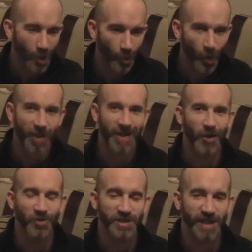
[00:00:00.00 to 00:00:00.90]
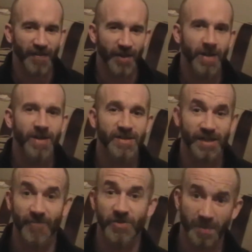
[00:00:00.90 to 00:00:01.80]
working all together to
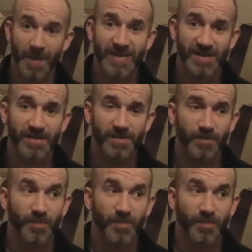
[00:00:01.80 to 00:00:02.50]
give us the best